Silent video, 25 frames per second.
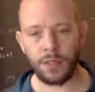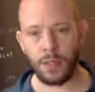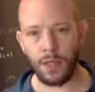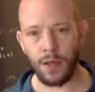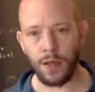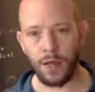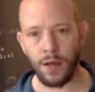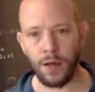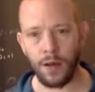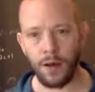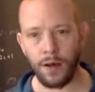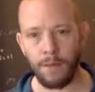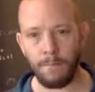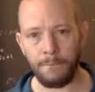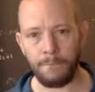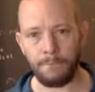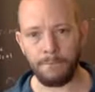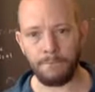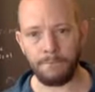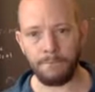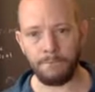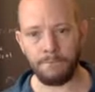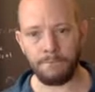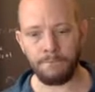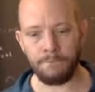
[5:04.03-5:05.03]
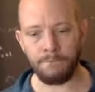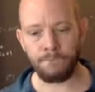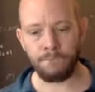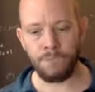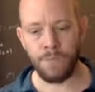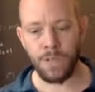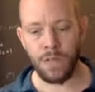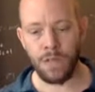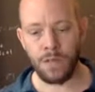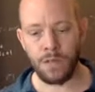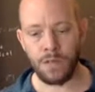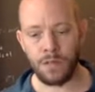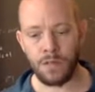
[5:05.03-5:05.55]
um,
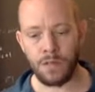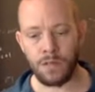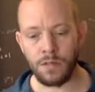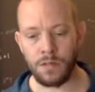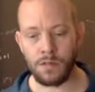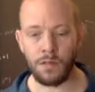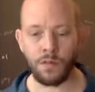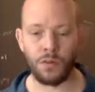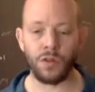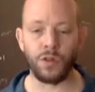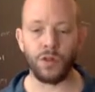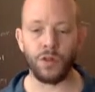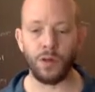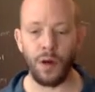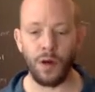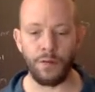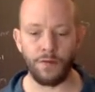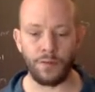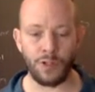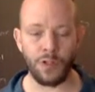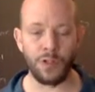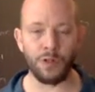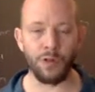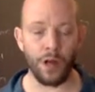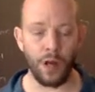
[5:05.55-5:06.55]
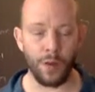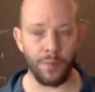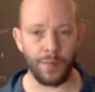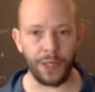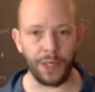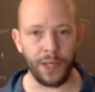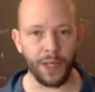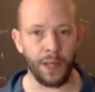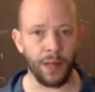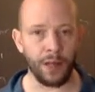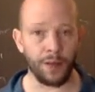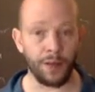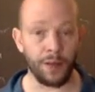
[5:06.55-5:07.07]
you have two coming
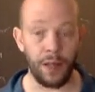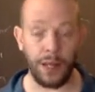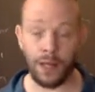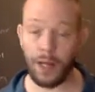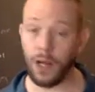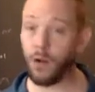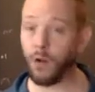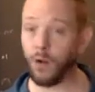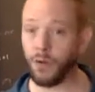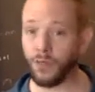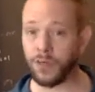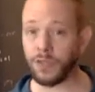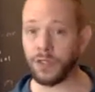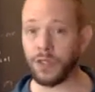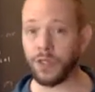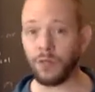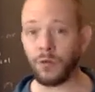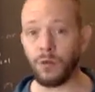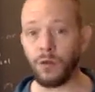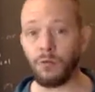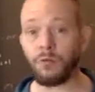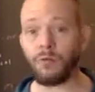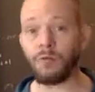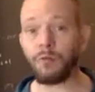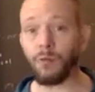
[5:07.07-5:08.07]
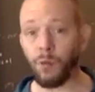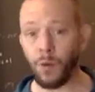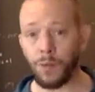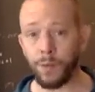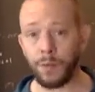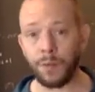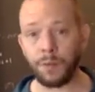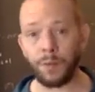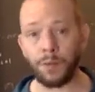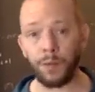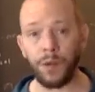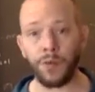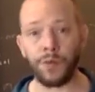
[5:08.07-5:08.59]
in, and now all of a sudden you have four
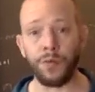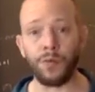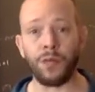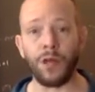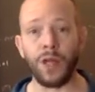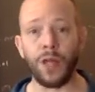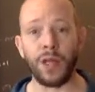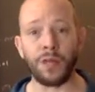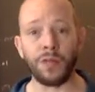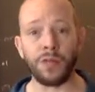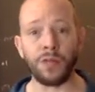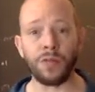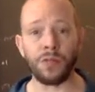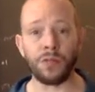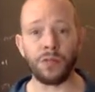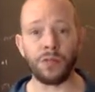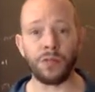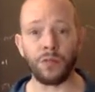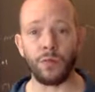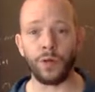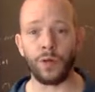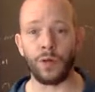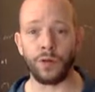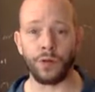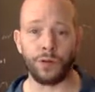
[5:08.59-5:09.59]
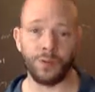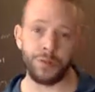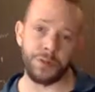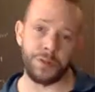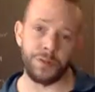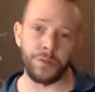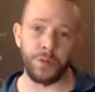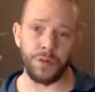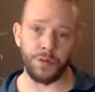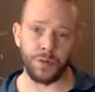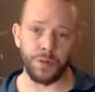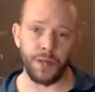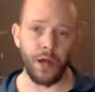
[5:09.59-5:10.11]
people on the range when you're only
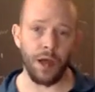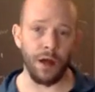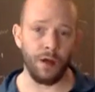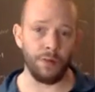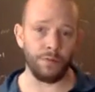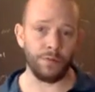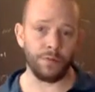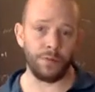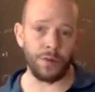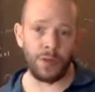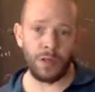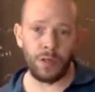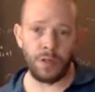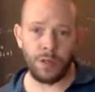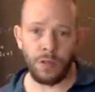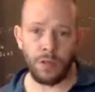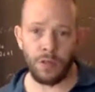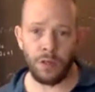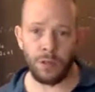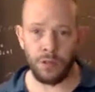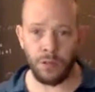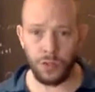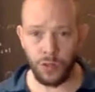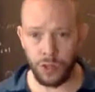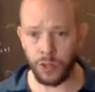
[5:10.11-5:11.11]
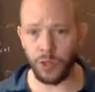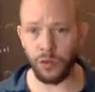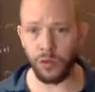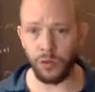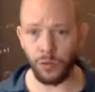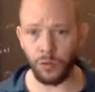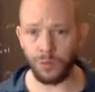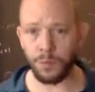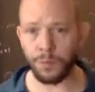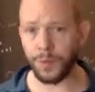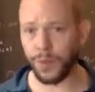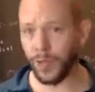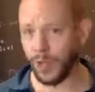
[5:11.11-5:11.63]
supposed to have
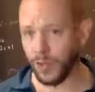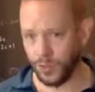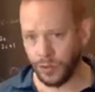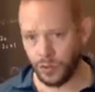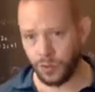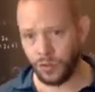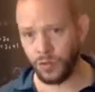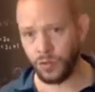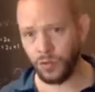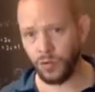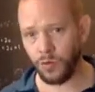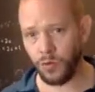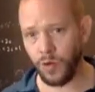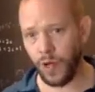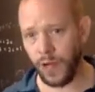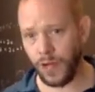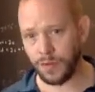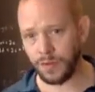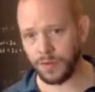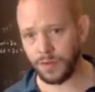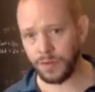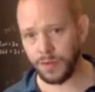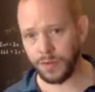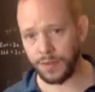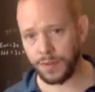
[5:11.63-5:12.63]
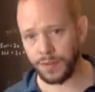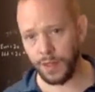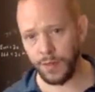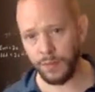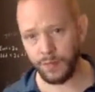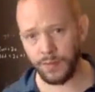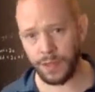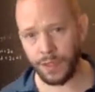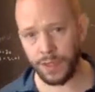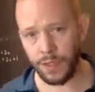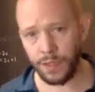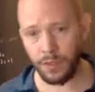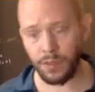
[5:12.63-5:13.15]
two plus you as the
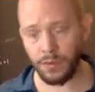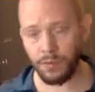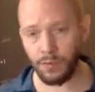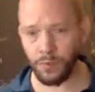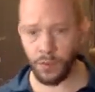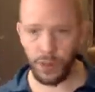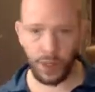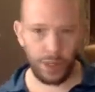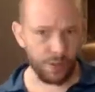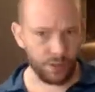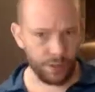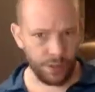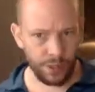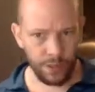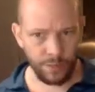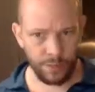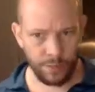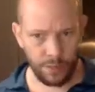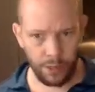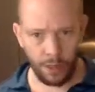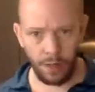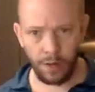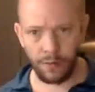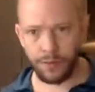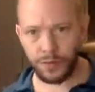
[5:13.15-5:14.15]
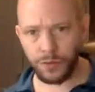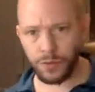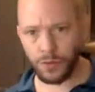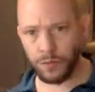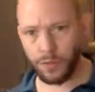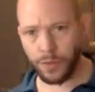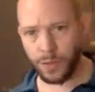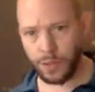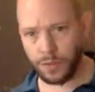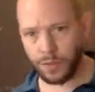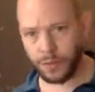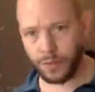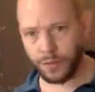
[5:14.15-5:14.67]
range safety officer,
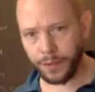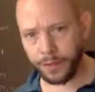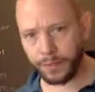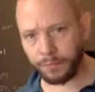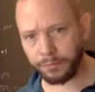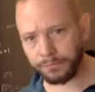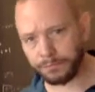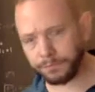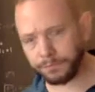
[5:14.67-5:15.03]
basically.